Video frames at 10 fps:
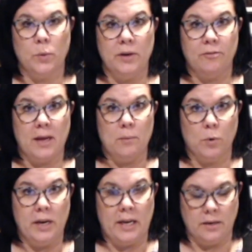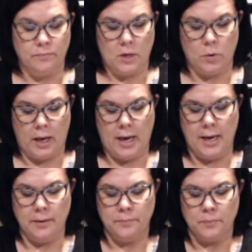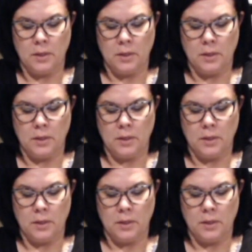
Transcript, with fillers: twin flame reading, okay?